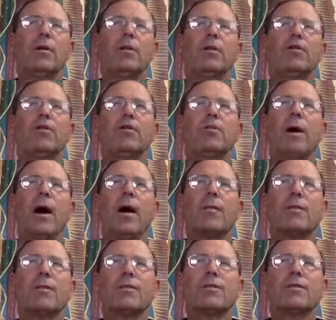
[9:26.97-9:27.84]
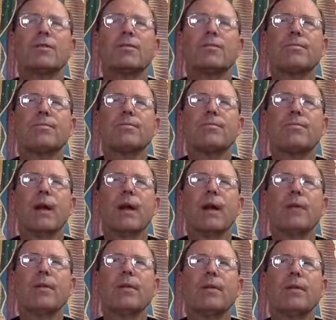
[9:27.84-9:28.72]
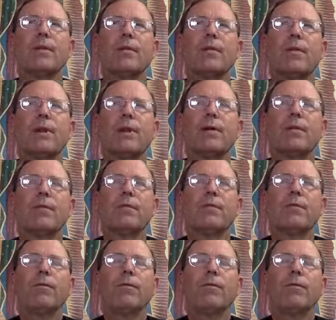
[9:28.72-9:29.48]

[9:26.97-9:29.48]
the two hours probably about